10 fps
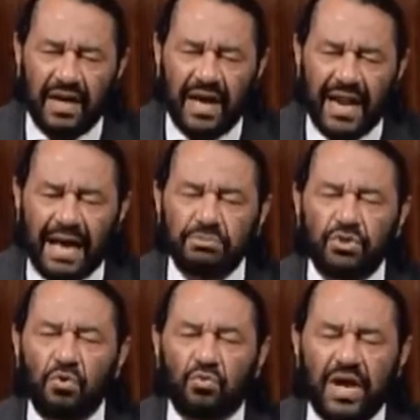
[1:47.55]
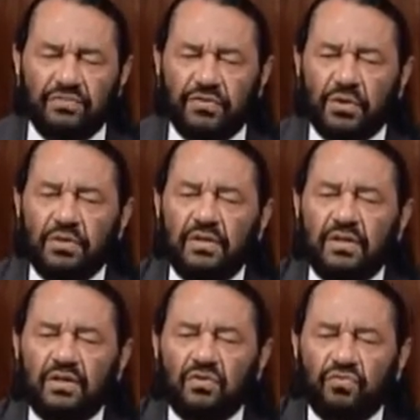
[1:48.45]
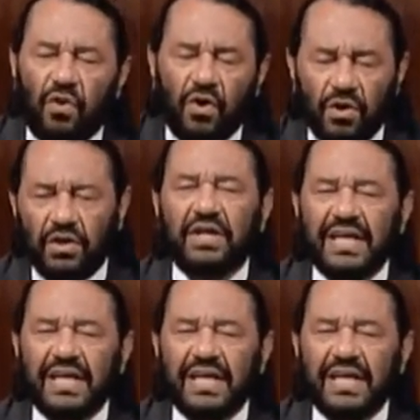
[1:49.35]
And I'm so grateful for